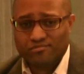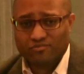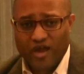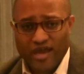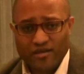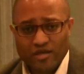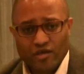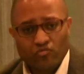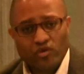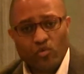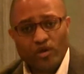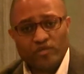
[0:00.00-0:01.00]
Right?
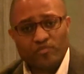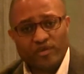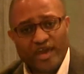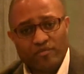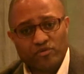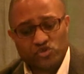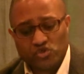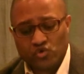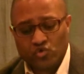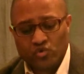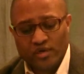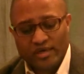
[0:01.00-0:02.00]
We want to be able
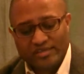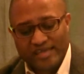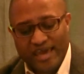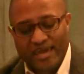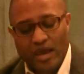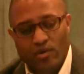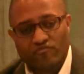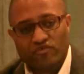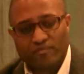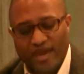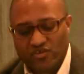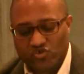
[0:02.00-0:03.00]
to take our
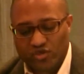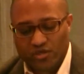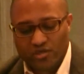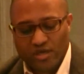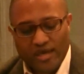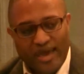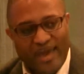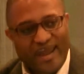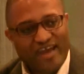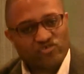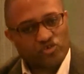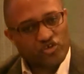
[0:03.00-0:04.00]
information and
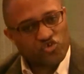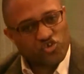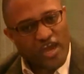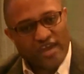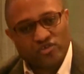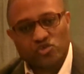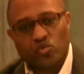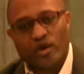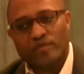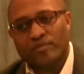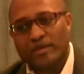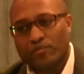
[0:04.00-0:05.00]
actually change the
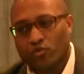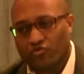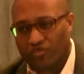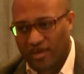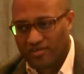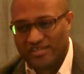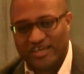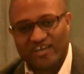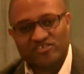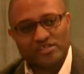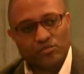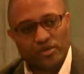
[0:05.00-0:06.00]
way people think, to
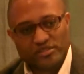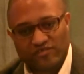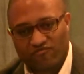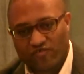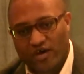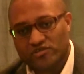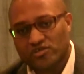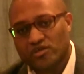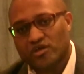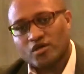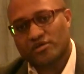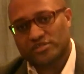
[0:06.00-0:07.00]
get someone to fund
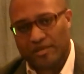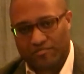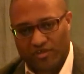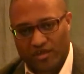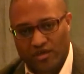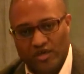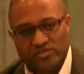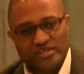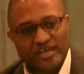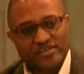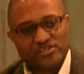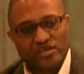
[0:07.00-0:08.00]
something,
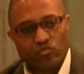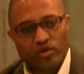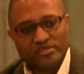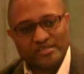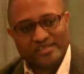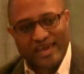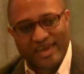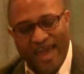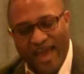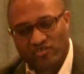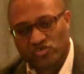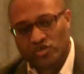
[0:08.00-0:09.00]
to get someone to take
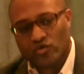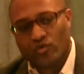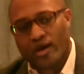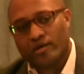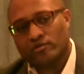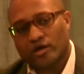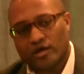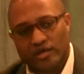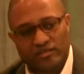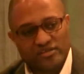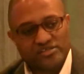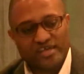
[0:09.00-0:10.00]
action around,
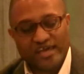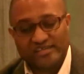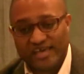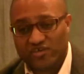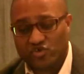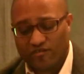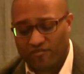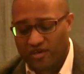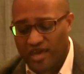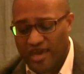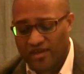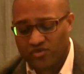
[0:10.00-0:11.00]
in this case, HIV,
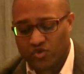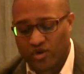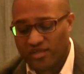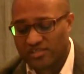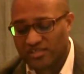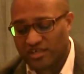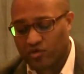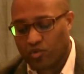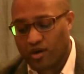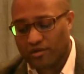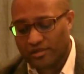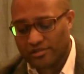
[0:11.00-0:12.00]
AIDS, or STD
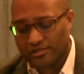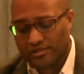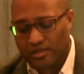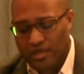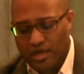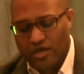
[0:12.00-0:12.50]
awareness.